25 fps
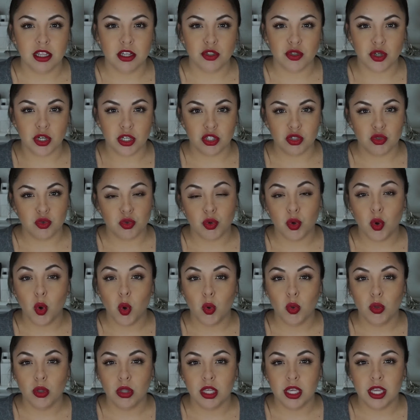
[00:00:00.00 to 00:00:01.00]
the drugstore
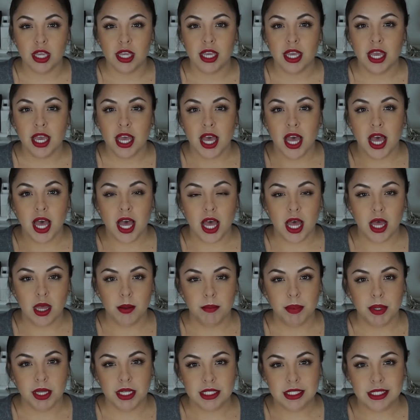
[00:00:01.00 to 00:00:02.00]
only
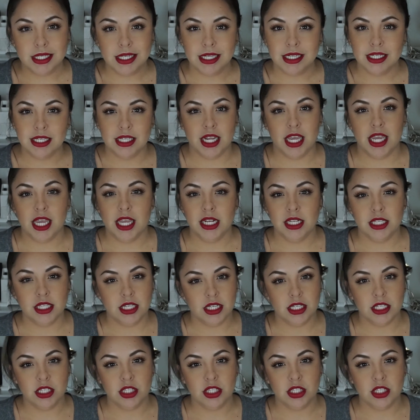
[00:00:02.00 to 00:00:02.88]
up to date.